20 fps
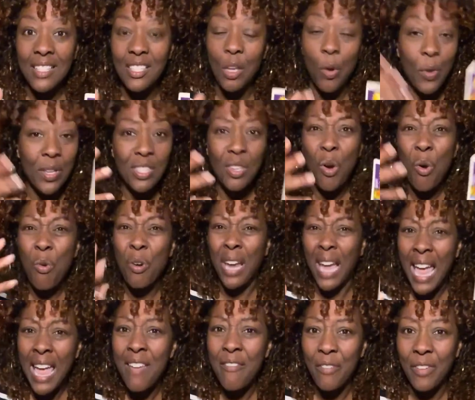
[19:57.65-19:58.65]
So it's
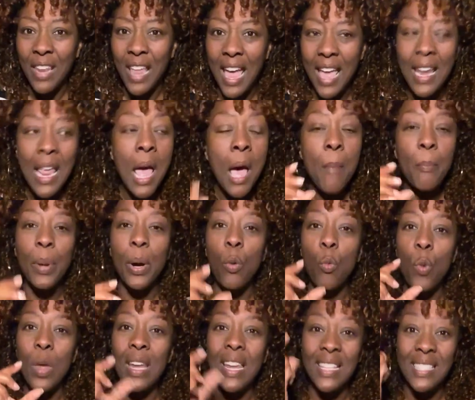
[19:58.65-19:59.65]
okay for that. But
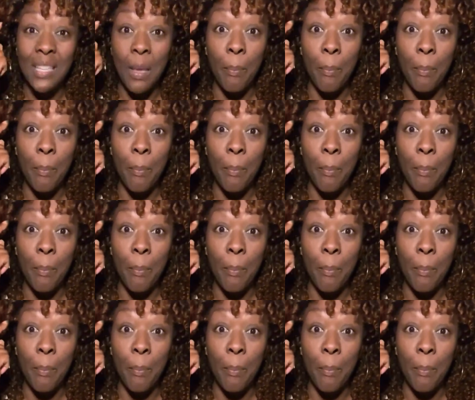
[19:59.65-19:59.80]
when it's a